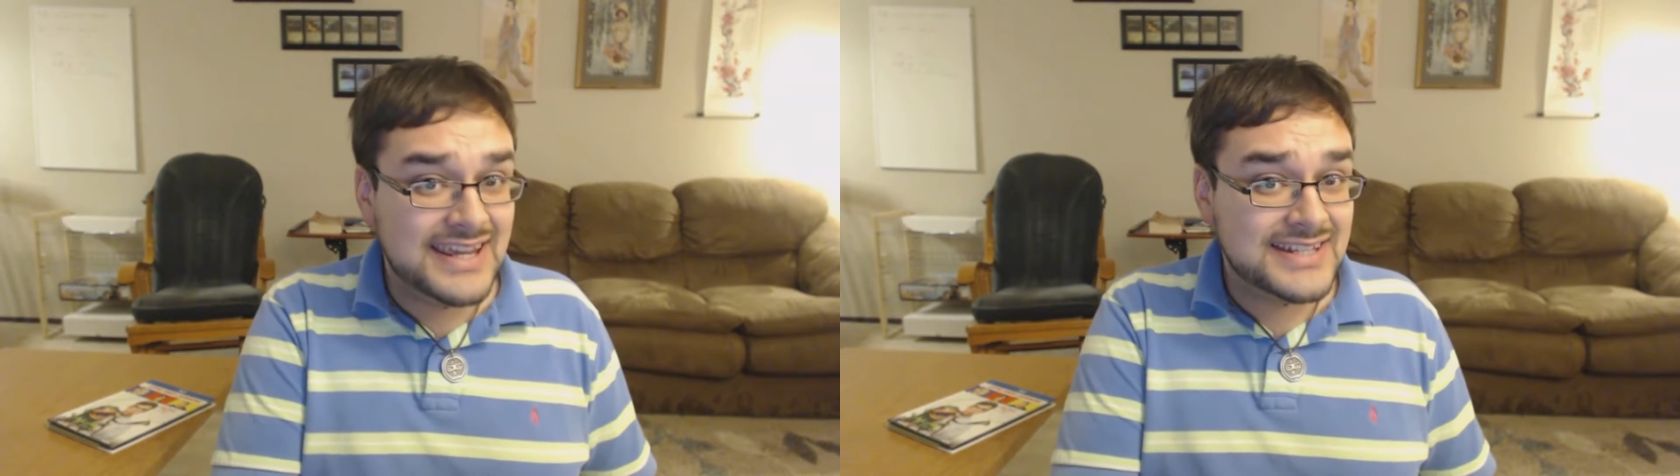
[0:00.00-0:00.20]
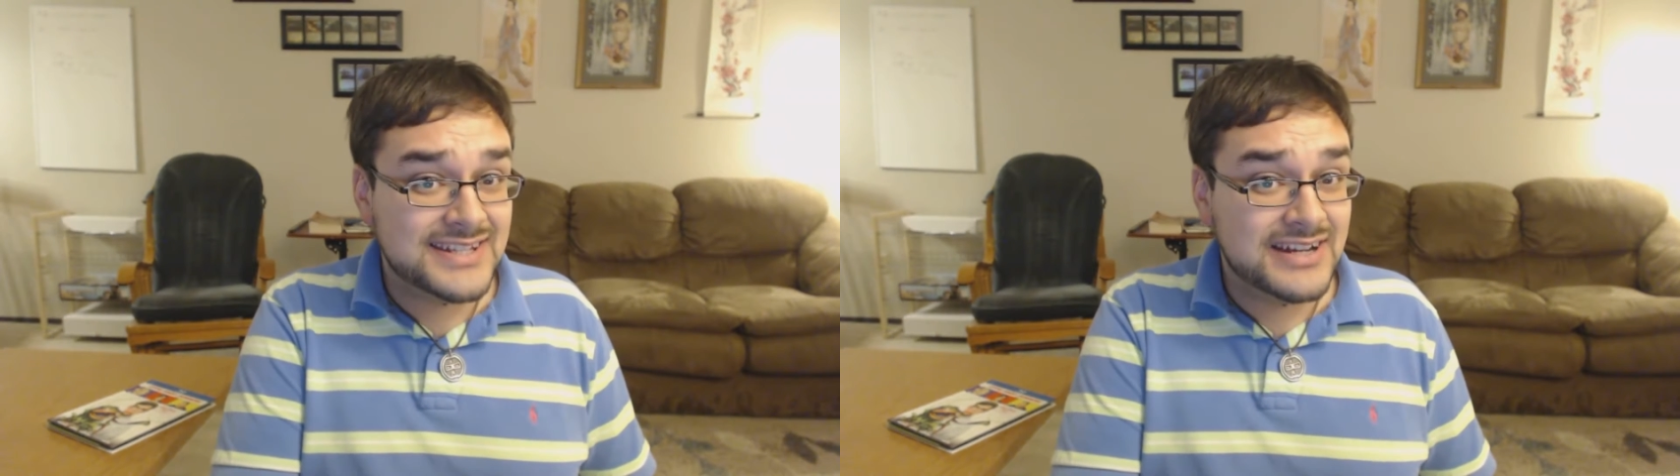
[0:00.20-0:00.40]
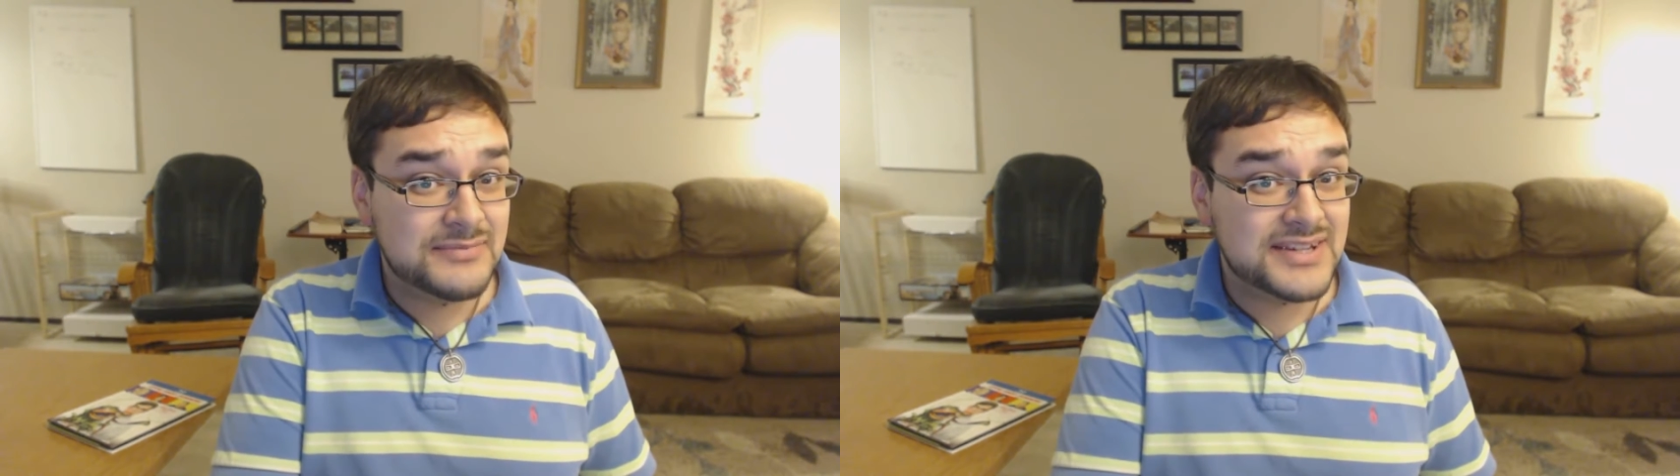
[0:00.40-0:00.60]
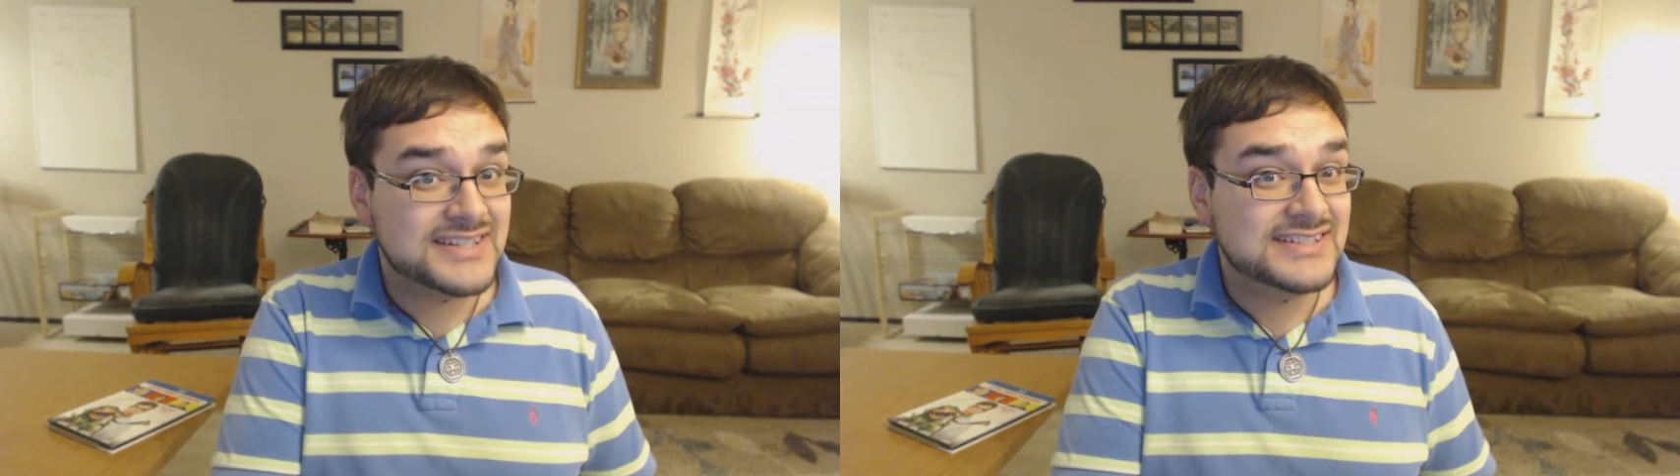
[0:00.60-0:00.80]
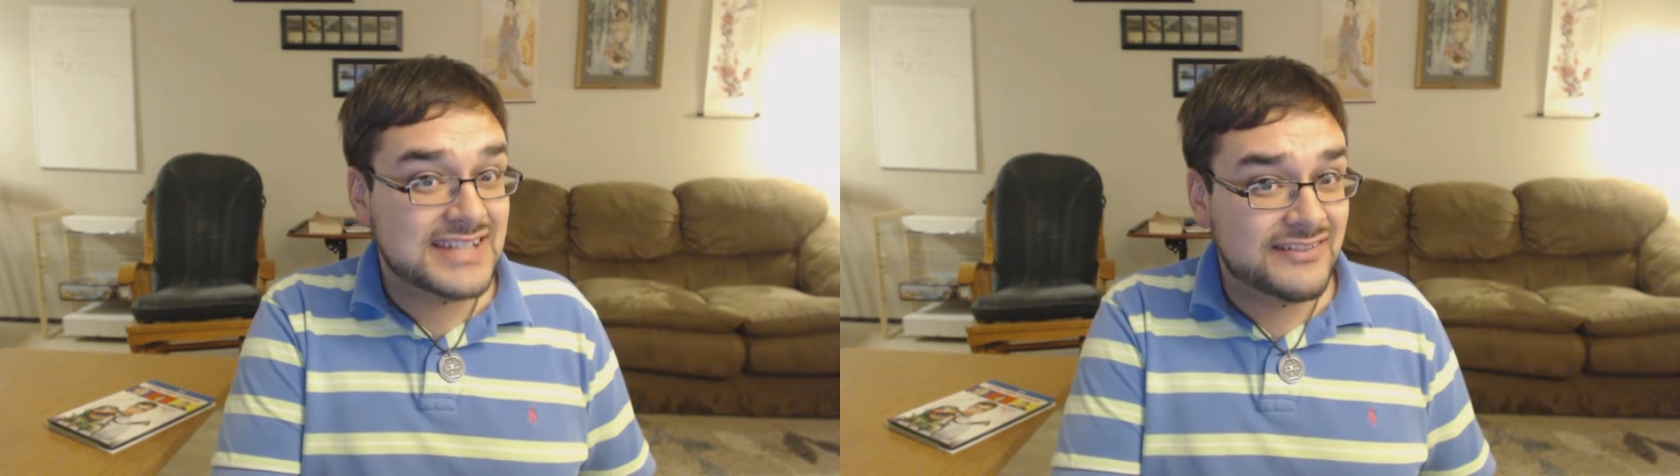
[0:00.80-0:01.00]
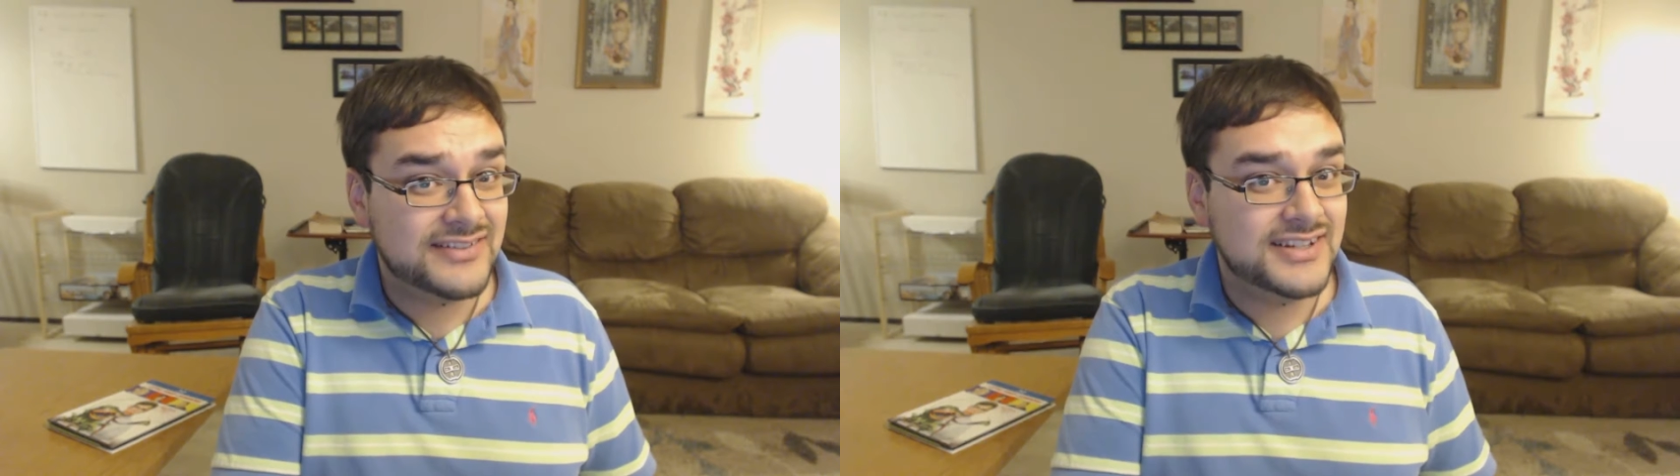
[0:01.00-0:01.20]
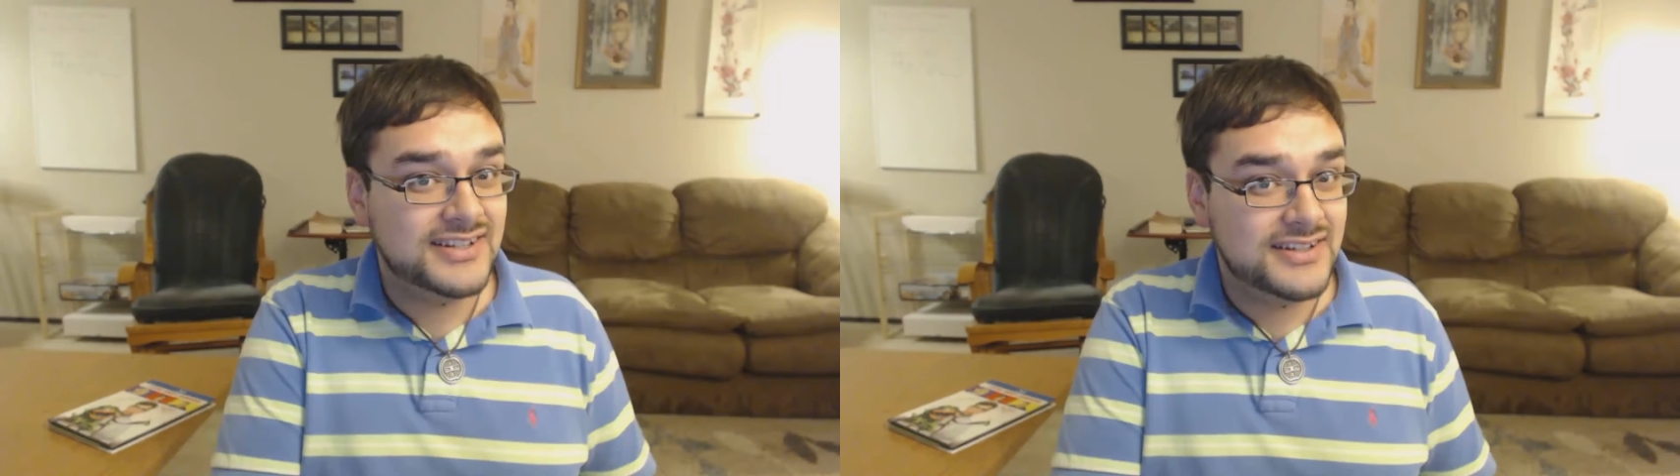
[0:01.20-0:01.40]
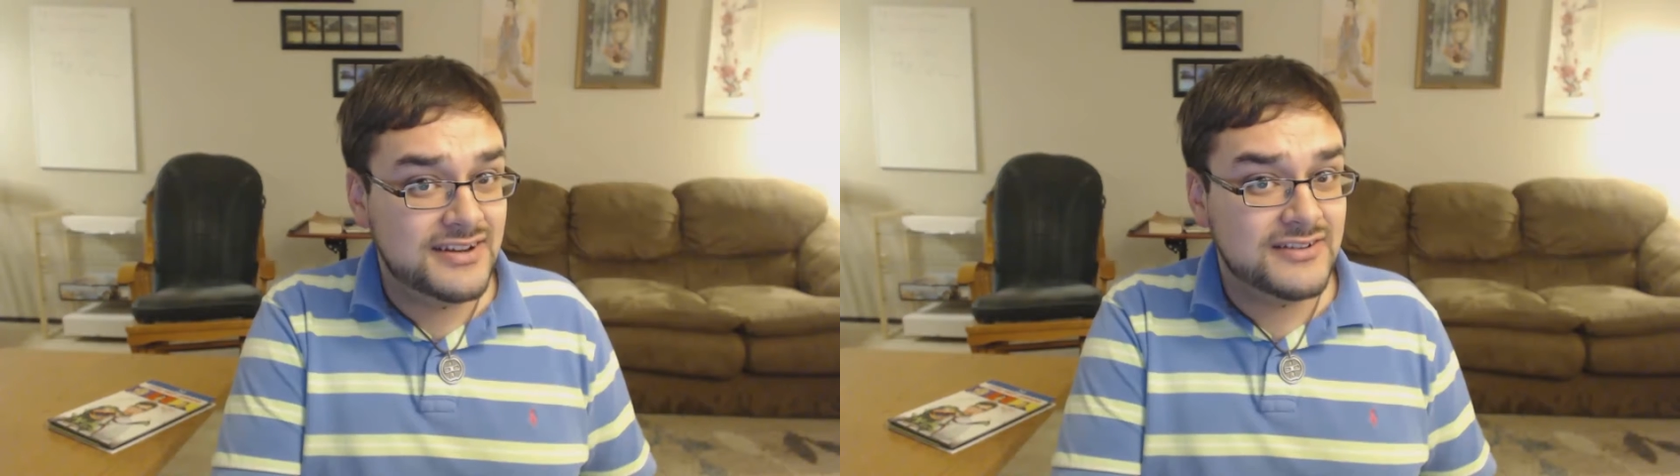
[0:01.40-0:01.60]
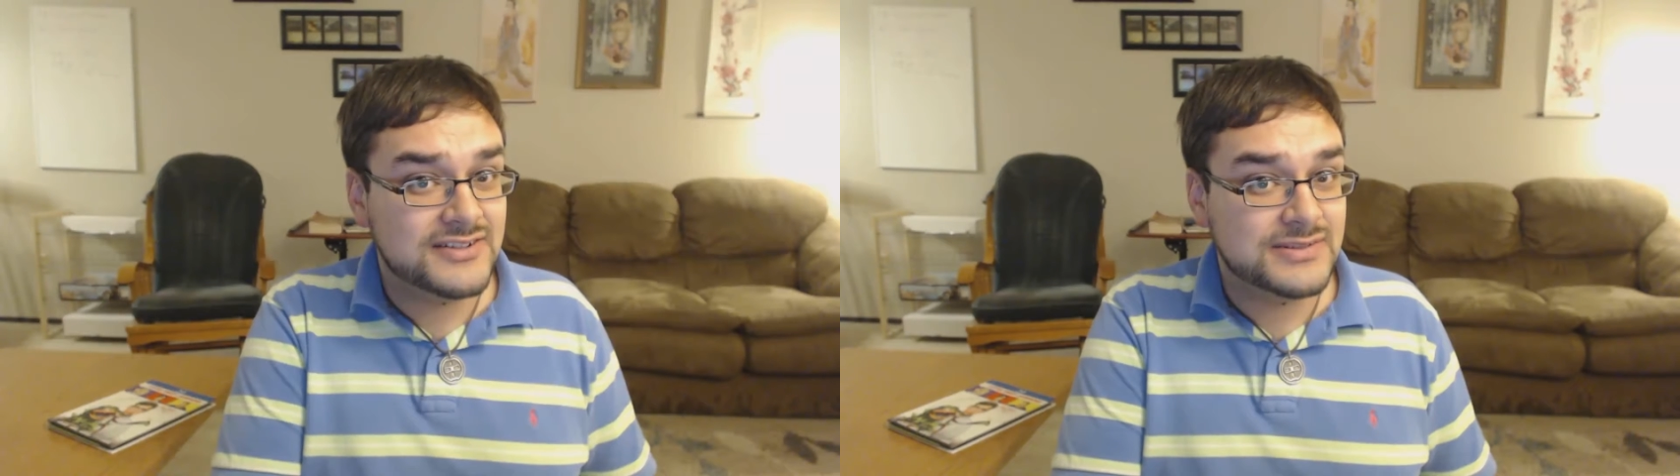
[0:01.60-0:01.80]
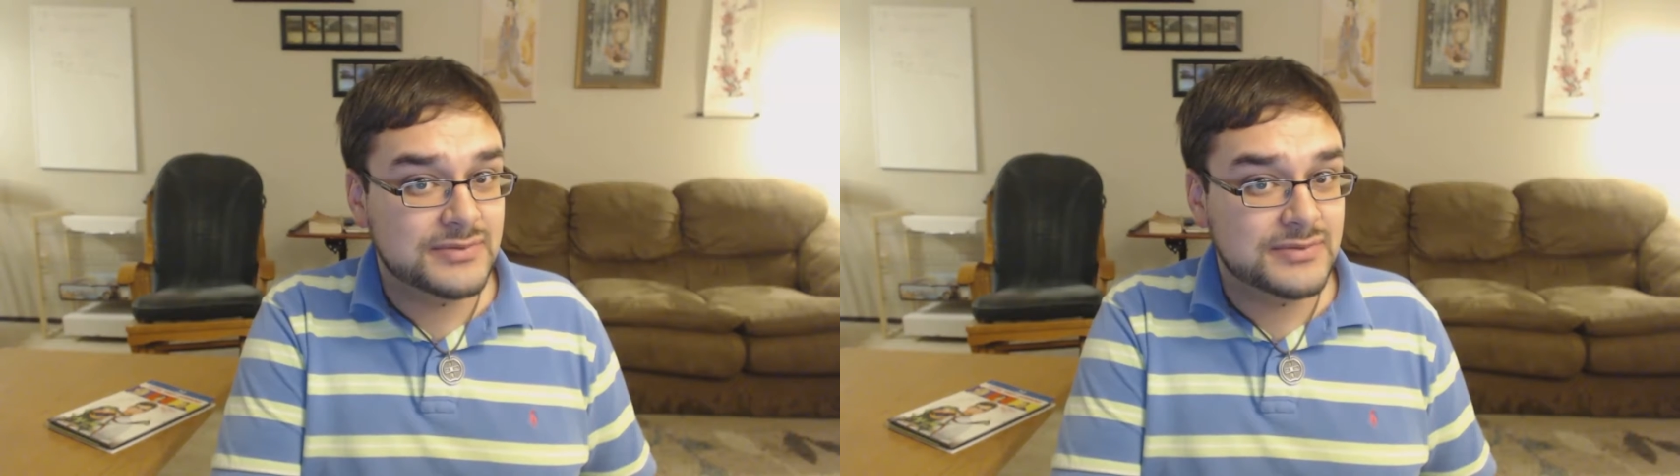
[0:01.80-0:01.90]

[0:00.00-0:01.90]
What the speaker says: it's going to be 70 years